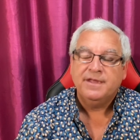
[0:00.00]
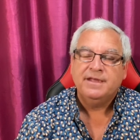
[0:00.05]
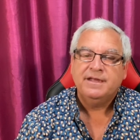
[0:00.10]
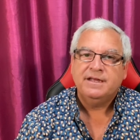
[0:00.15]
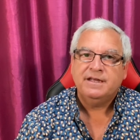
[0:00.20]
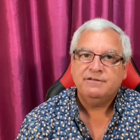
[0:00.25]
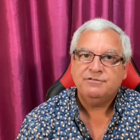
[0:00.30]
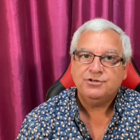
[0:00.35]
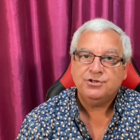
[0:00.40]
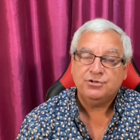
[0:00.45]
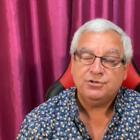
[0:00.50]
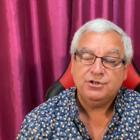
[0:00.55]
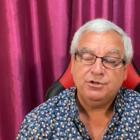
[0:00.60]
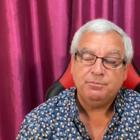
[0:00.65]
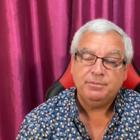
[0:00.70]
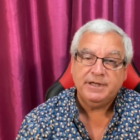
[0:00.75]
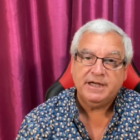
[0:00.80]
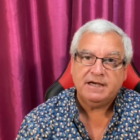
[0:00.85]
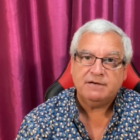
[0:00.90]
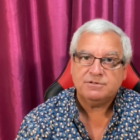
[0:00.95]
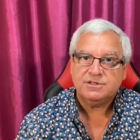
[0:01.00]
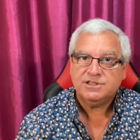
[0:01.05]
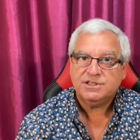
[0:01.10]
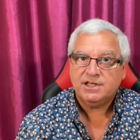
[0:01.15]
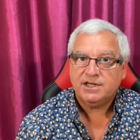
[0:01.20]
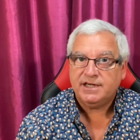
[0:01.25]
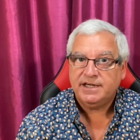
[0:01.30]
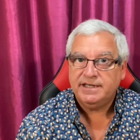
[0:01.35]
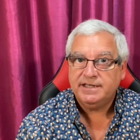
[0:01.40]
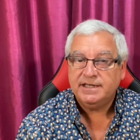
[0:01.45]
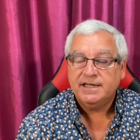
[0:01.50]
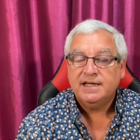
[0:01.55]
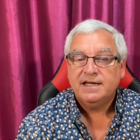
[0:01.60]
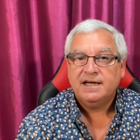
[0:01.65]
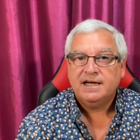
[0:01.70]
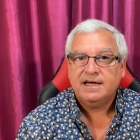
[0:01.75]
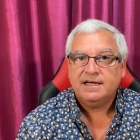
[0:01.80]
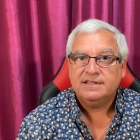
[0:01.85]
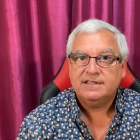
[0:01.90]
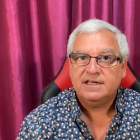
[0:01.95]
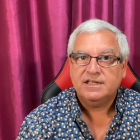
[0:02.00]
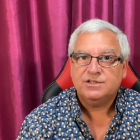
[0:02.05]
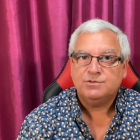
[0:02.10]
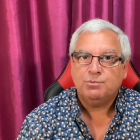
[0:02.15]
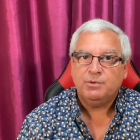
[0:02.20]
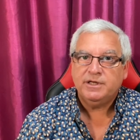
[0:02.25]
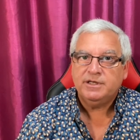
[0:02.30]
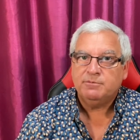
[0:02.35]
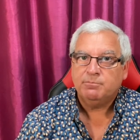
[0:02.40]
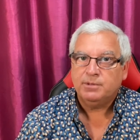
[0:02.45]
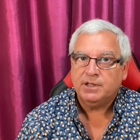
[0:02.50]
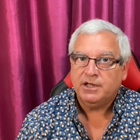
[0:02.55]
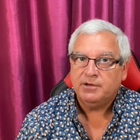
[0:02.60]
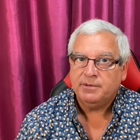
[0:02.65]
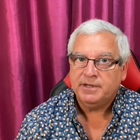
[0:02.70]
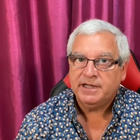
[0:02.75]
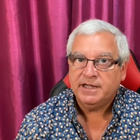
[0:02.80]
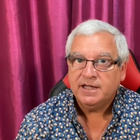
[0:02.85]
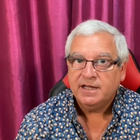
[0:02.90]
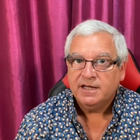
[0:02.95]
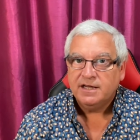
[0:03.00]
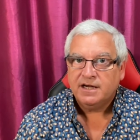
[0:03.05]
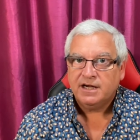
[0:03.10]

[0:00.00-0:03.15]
if should you be outside and there's wind blowing,